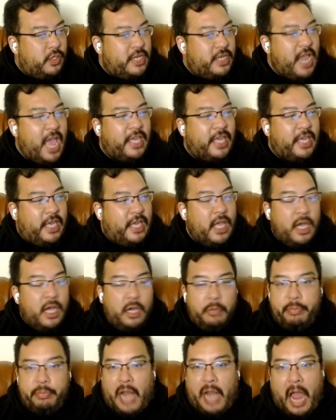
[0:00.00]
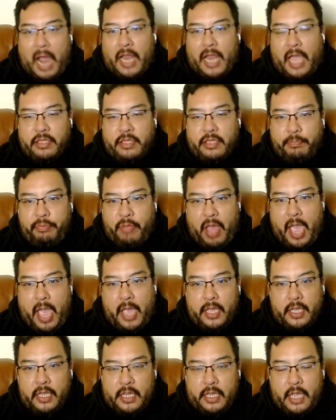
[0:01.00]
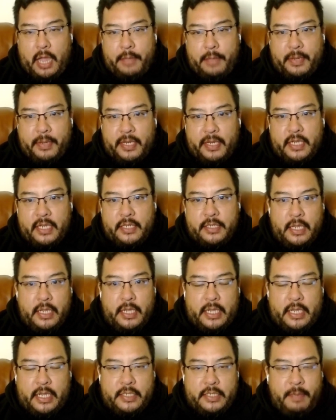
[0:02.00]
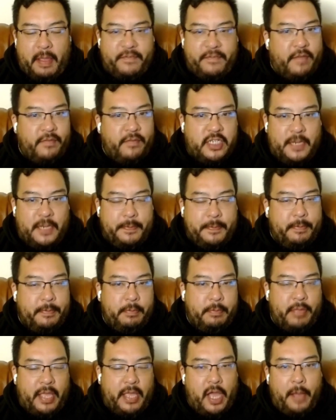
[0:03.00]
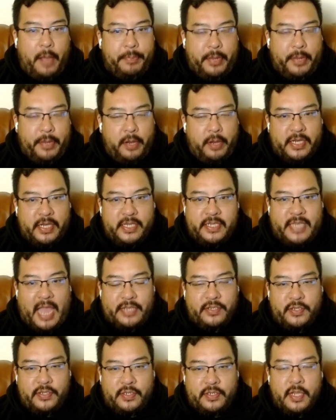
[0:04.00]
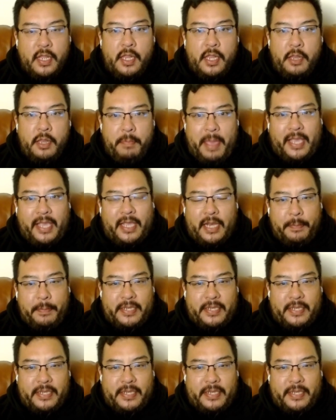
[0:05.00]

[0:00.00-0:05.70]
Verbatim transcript: Hideki, but I like to play. I mean, he's my favorite GPP play up here. I mean, the stats just make it.